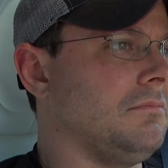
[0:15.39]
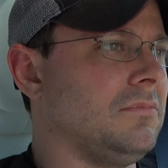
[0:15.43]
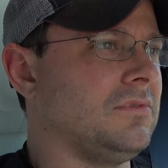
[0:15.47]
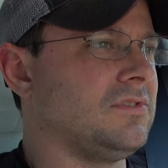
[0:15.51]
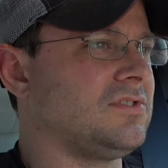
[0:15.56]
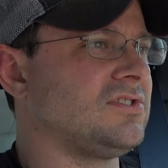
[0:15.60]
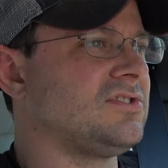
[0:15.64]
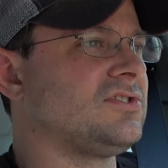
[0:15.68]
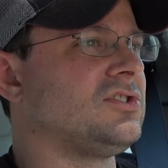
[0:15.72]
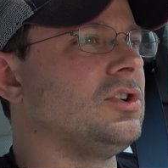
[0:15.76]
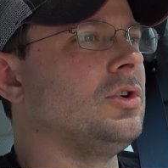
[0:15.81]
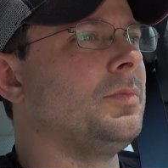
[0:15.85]

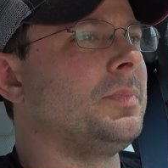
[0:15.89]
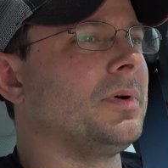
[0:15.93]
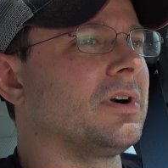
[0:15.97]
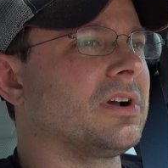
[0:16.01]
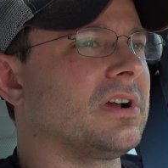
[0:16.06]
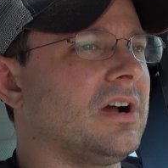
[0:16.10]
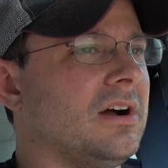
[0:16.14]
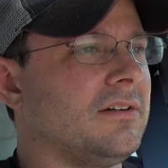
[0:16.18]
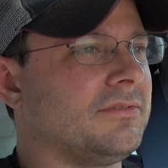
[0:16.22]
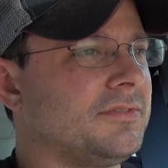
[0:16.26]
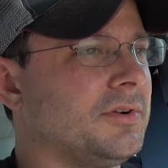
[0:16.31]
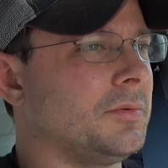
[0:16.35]
Super
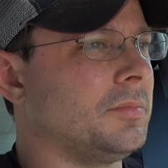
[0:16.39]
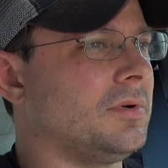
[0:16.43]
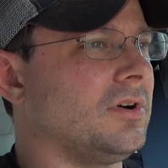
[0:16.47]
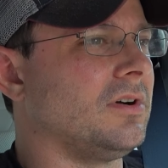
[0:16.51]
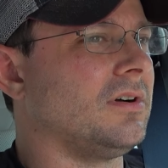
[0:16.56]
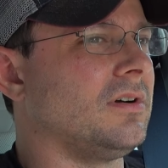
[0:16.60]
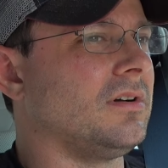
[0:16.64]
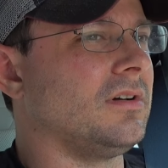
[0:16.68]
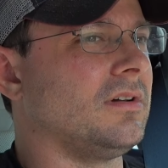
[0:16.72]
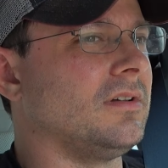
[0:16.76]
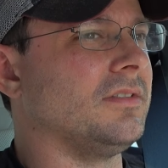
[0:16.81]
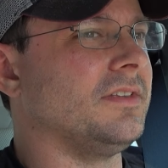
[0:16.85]

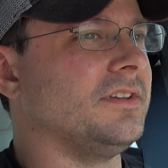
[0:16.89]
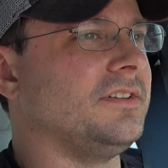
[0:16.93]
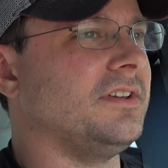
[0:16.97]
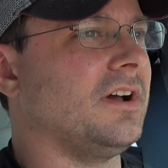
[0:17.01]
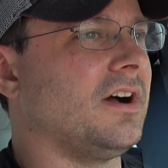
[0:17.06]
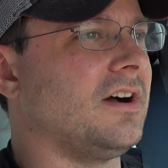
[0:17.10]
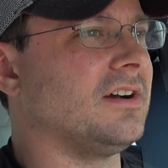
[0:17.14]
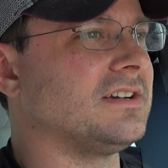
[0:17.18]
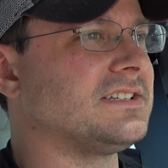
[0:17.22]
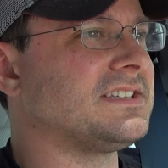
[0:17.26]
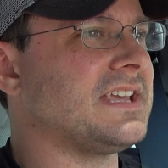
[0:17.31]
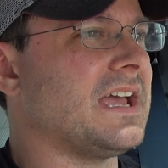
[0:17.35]
comfortable, the
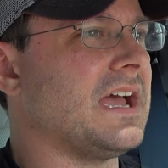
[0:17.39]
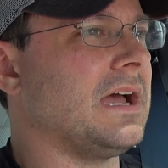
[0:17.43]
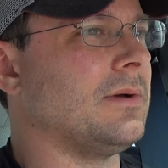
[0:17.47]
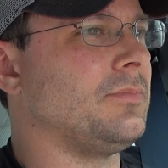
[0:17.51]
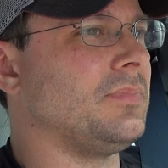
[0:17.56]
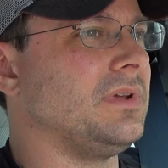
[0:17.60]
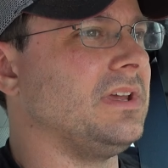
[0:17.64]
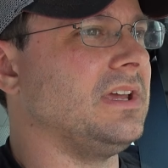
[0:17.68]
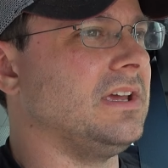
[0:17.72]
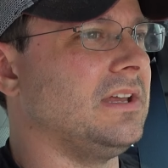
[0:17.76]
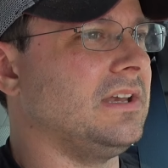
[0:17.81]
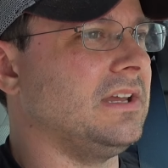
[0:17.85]
dog's
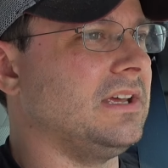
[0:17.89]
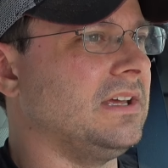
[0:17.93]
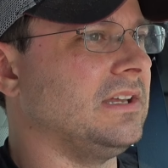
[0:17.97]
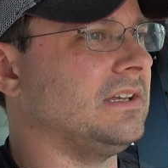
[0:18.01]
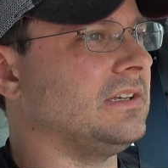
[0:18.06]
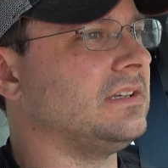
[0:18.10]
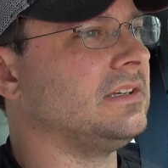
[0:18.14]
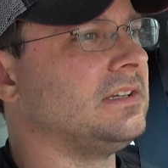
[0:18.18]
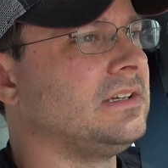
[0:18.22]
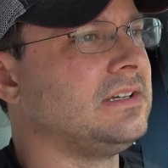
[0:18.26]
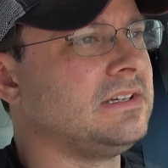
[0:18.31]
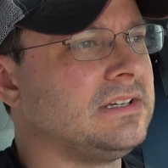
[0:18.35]
happy in it,